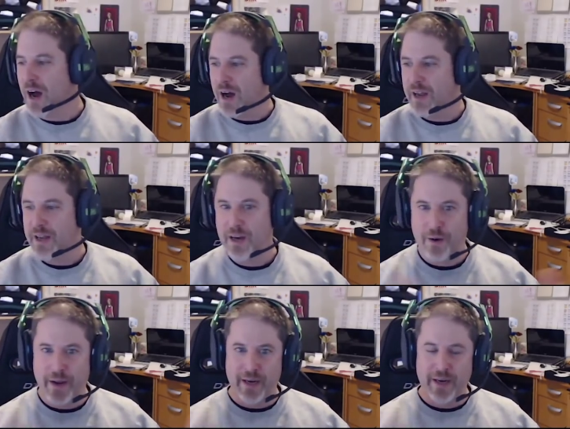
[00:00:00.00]
uh, you
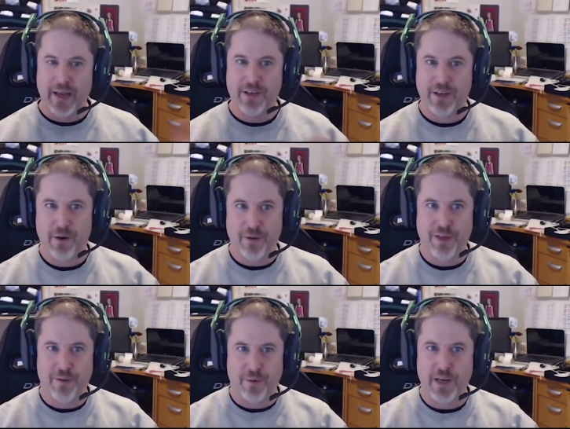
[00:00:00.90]
know, and and you know
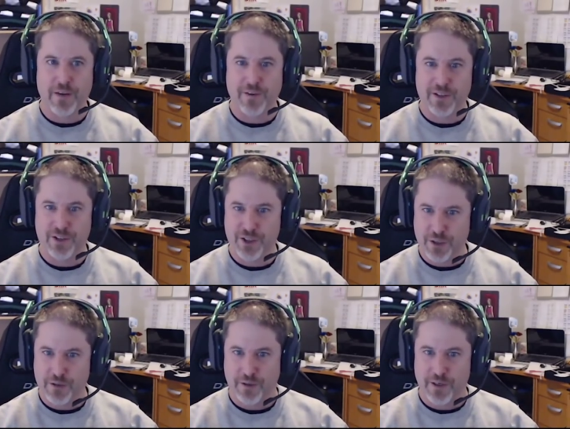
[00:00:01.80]
three of his
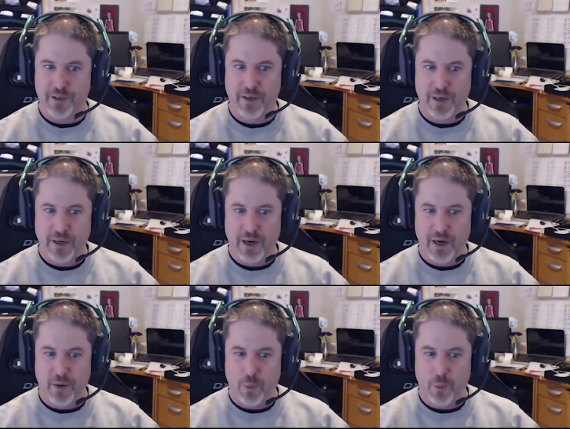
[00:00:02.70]
children, uh,